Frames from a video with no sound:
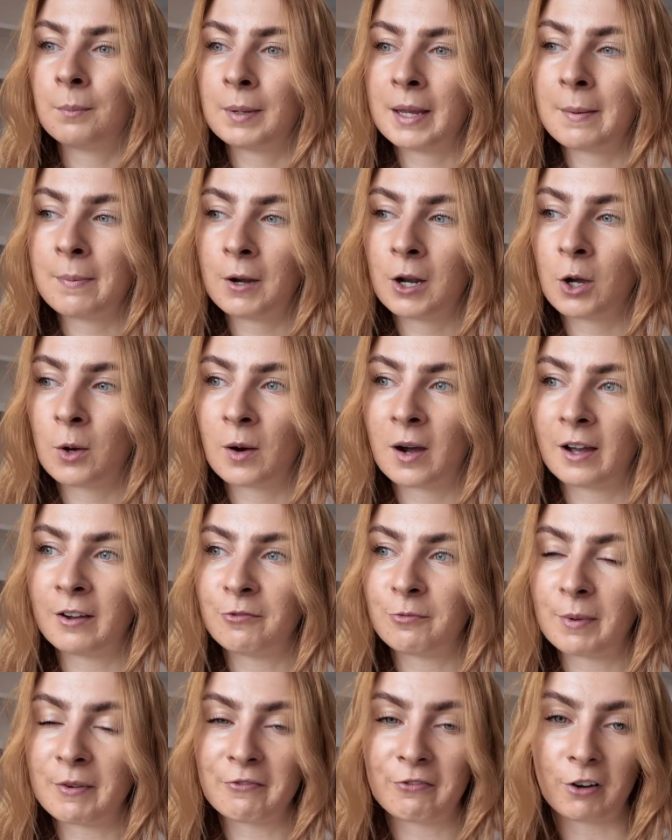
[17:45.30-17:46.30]
people who
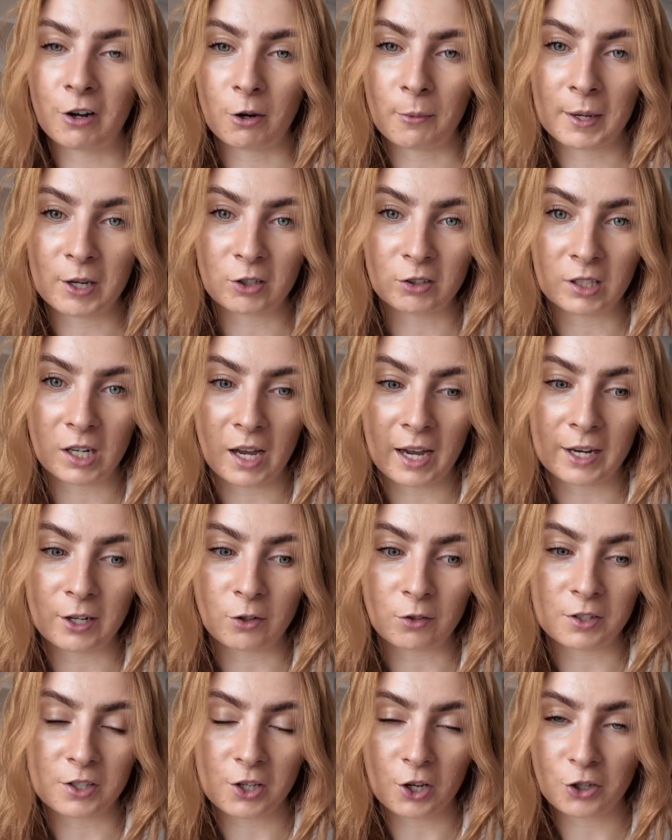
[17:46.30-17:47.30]
I've been following
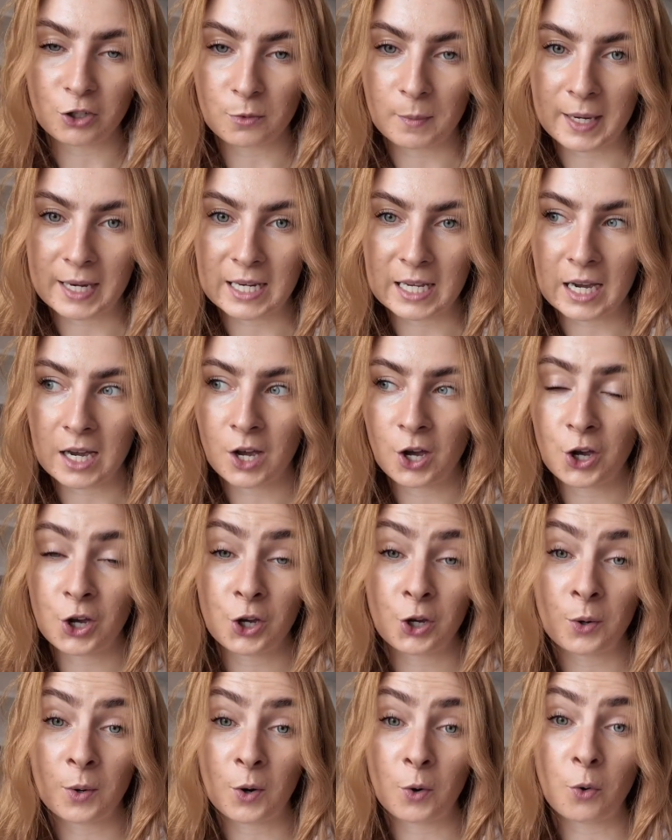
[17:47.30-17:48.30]
online on social media
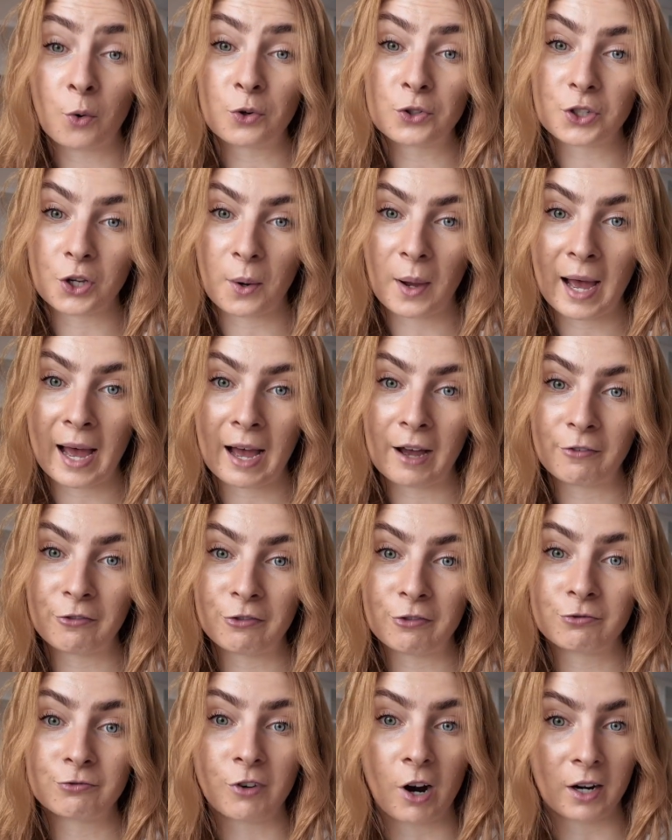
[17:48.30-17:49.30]
who also
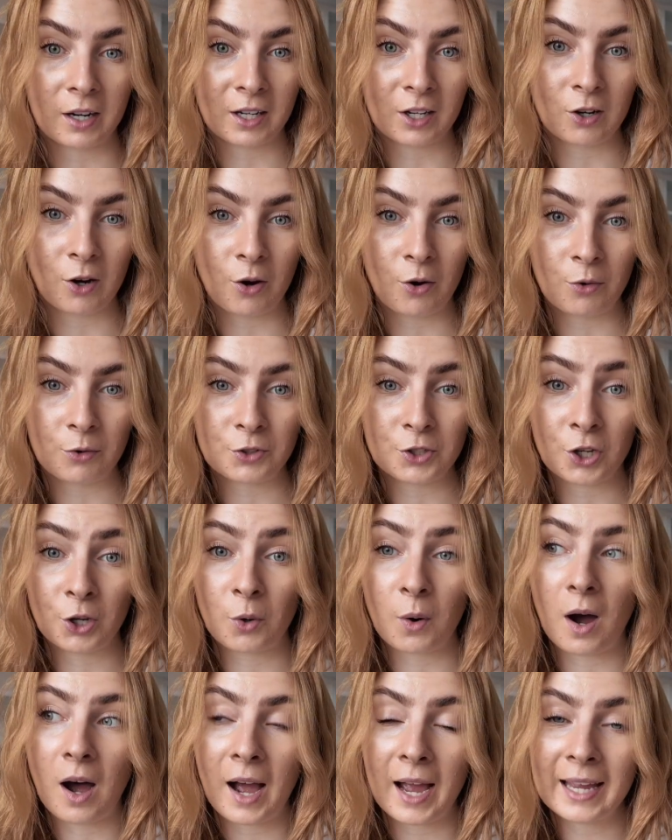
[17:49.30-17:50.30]
have running goals,
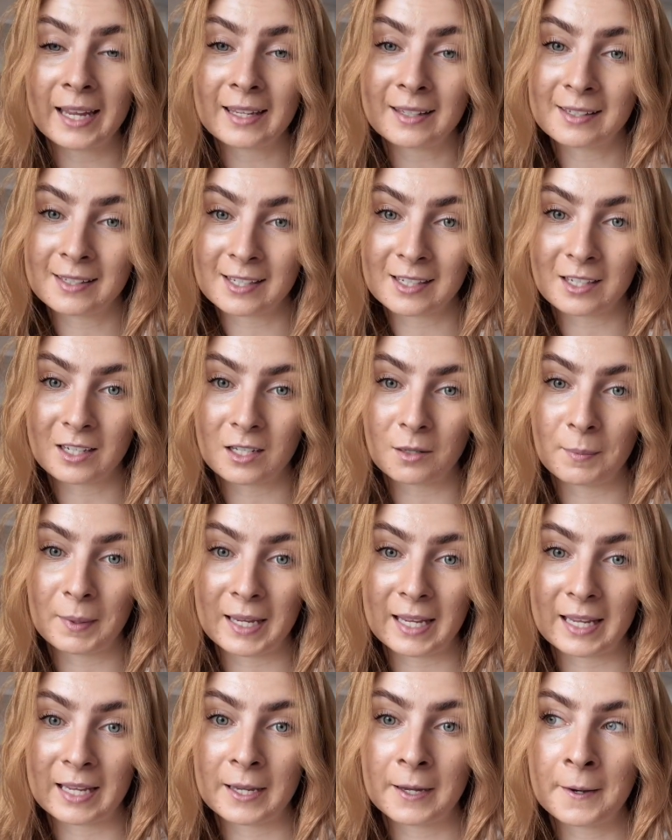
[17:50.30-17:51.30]
who I consider to
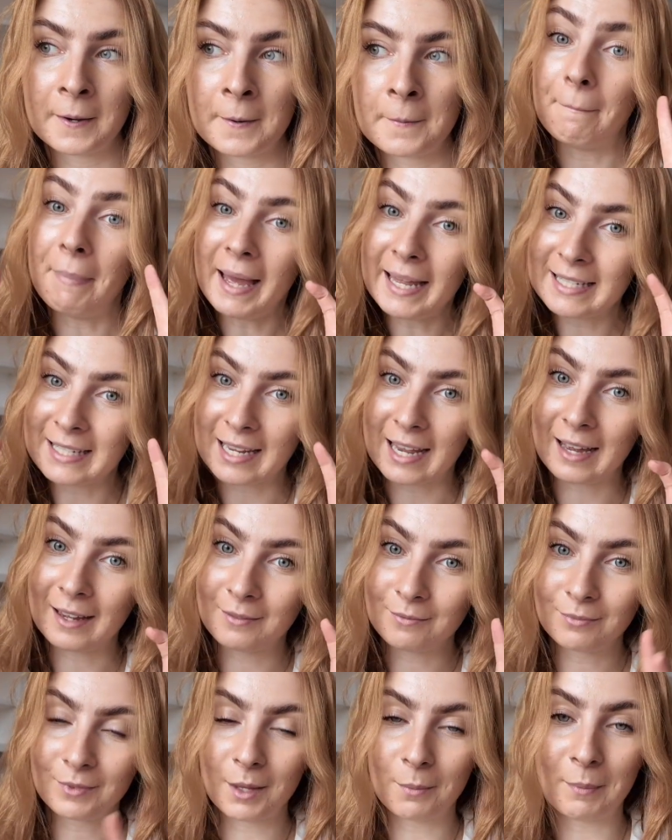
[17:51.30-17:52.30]
be
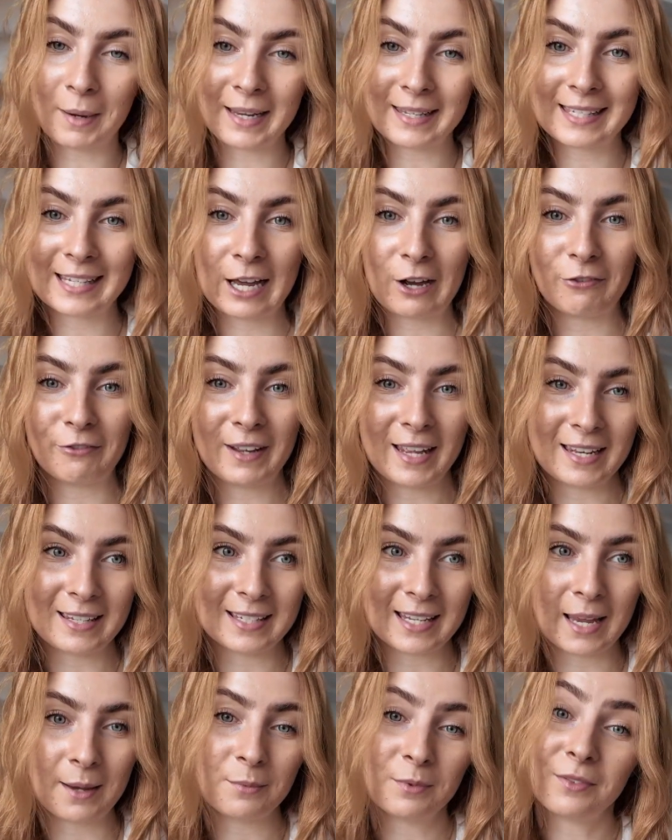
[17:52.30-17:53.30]
better than myself
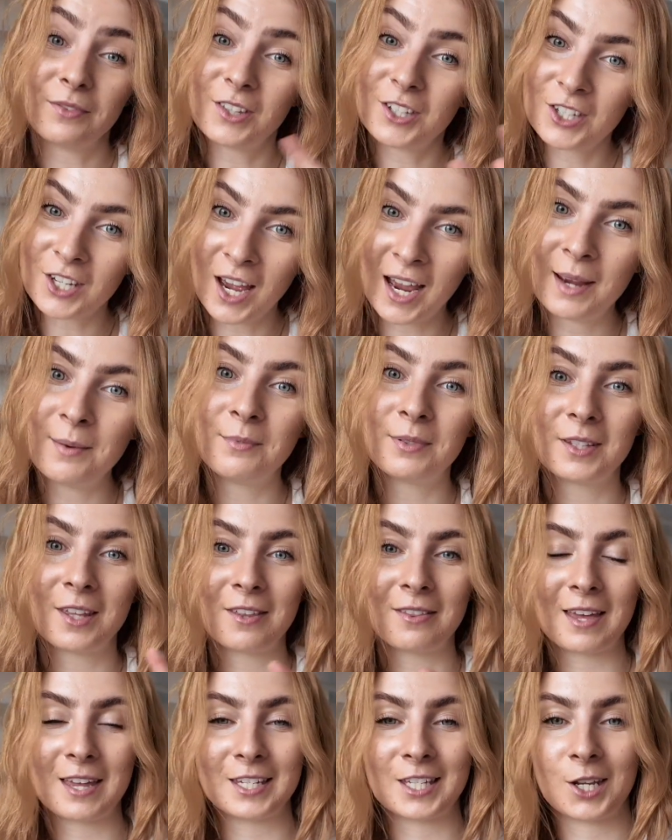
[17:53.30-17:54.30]
in terms of the times
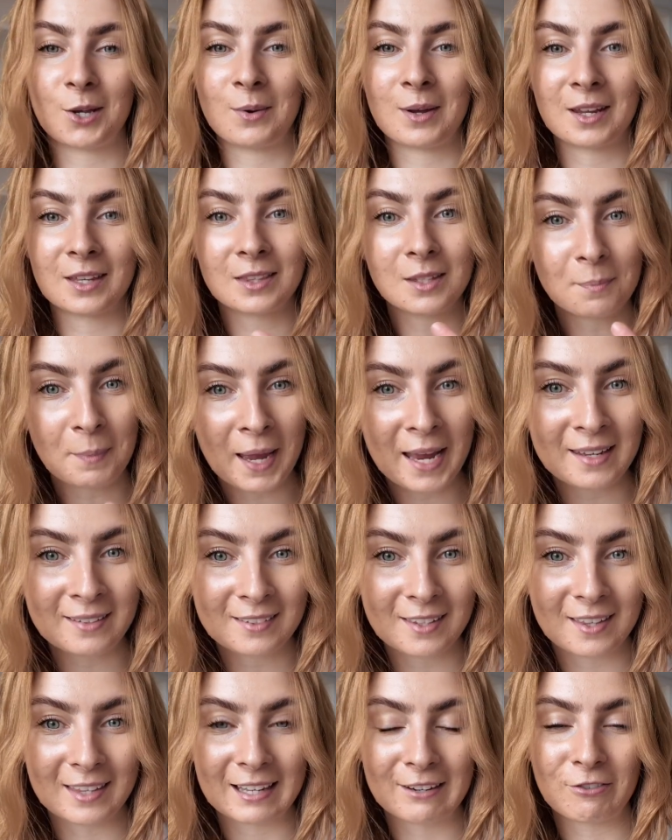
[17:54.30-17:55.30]
that they're doing and the
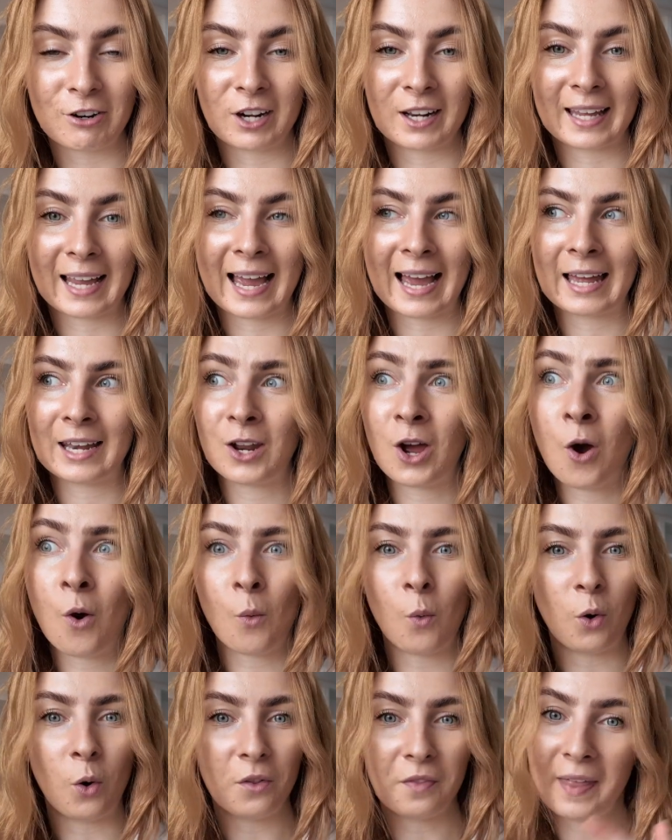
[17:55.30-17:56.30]
pace that they're running at and
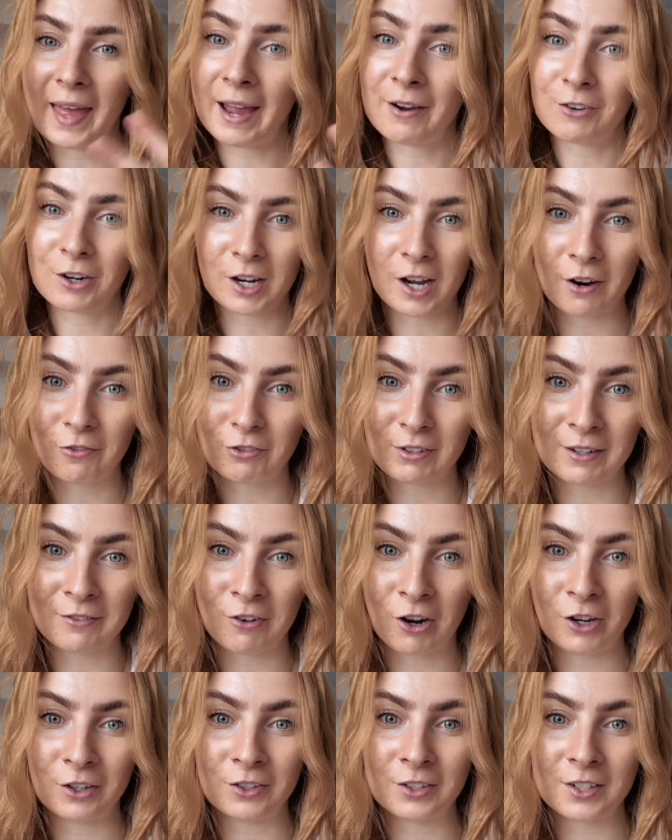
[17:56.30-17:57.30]
what their recovery
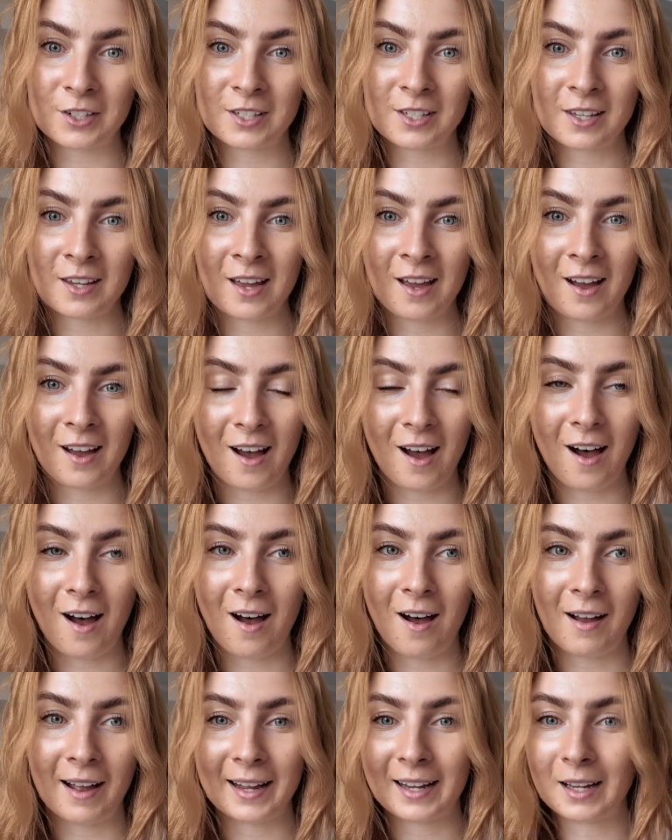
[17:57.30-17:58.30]
runs
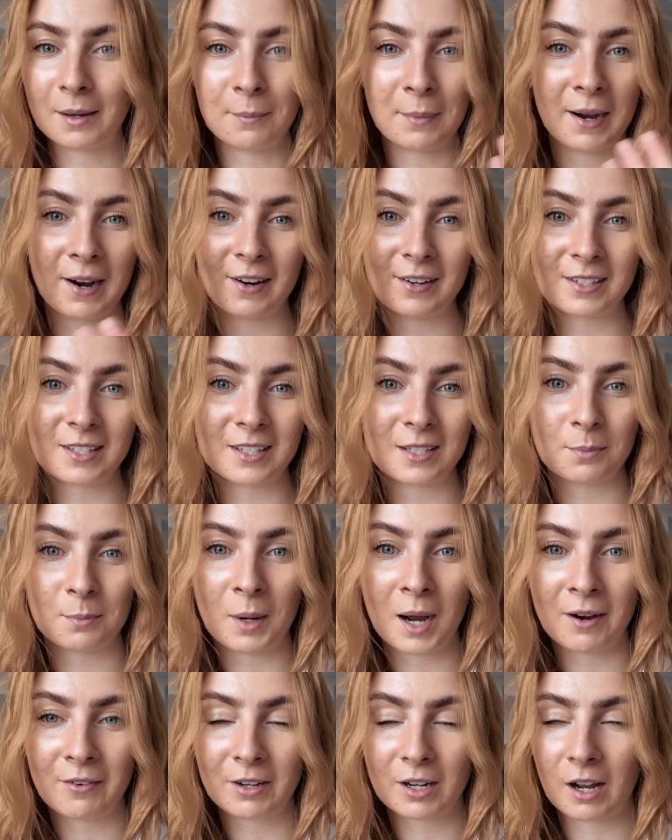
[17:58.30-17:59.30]
are in comparison to
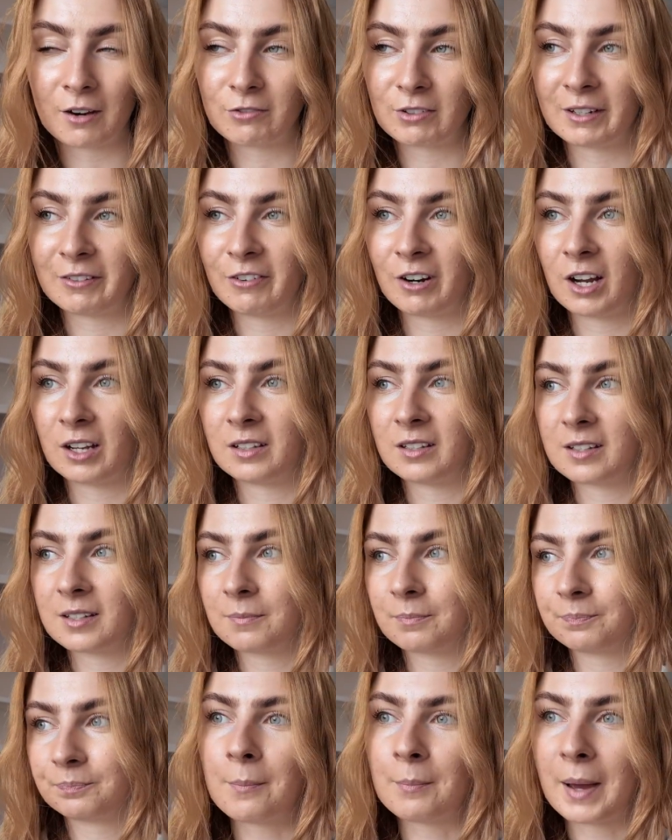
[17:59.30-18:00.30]
my recovery
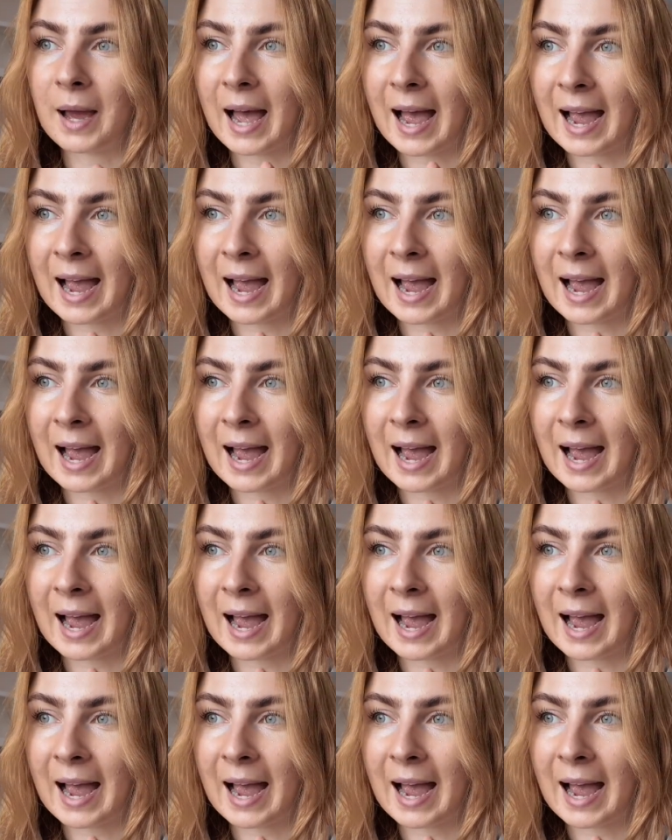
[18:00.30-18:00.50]
runs. I'm